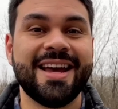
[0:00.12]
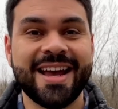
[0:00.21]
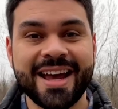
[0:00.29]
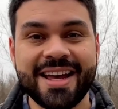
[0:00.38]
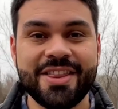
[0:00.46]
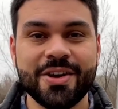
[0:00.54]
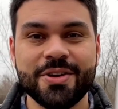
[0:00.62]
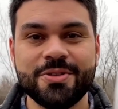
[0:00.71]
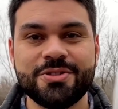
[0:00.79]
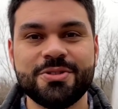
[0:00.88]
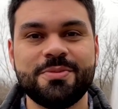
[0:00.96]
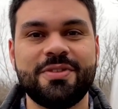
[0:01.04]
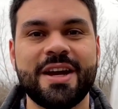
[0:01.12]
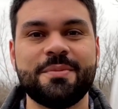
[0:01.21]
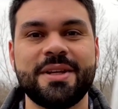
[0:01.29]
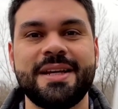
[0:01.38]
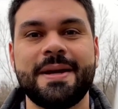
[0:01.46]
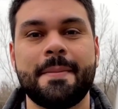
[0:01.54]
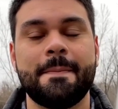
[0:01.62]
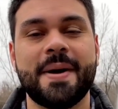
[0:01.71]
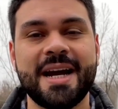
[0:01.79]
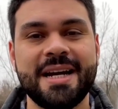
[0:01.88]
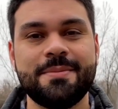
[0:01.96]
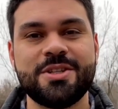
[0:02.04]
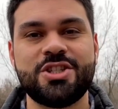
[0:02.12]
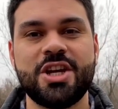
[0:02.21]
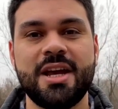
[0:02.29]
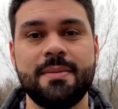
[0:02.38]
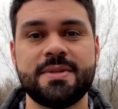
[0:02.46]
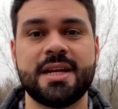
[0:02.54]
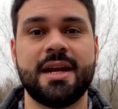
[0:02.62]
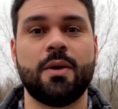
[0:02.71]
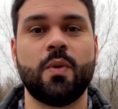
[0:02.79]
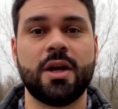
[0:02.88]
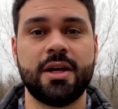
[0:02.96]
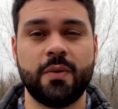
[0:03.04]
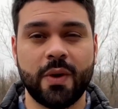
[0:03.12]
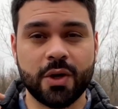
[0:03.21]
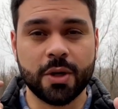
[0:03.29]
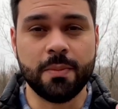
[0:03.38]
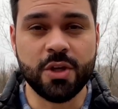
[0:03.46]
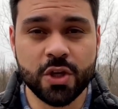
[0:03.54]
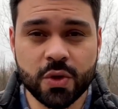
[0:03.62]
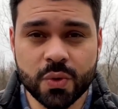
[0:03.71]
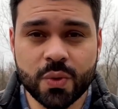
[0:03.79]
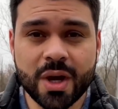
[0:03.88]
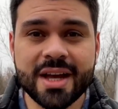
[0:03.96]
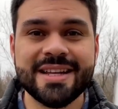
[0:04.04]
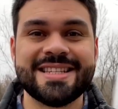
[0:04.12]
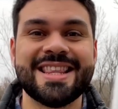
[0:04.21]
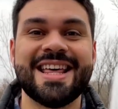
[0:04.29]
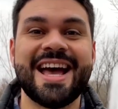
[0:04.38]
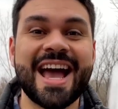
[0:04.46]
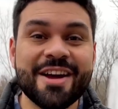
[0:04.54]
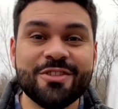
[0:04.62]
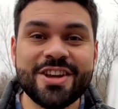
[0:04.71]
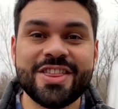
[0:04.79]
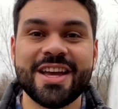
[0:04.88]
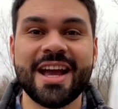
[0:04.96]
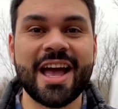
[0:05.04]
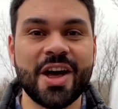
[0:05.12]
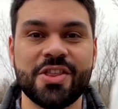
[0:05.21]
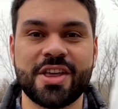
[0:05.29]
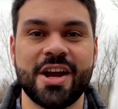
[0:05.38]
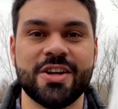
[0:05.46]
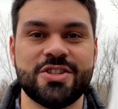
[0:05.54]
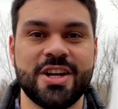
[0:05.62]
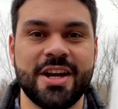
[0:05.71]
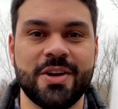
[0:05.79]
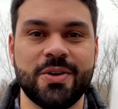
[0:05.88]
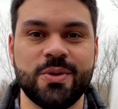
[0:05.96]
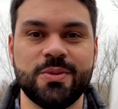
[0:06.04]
Hey there, YouTube family. My name is James, and I wanted to welcome you to the Everything Healthcare channel.